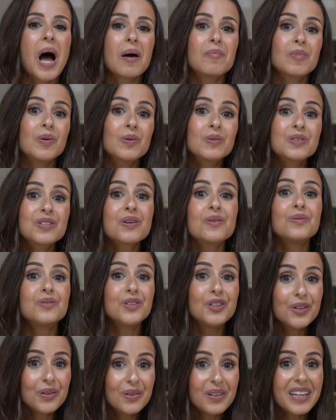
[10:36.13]
I'm also
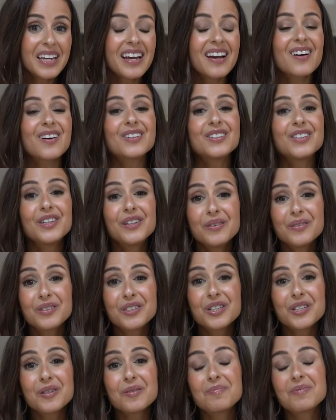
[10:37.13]
new here on
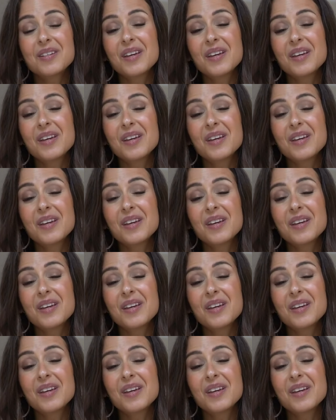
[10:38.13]
YouTube,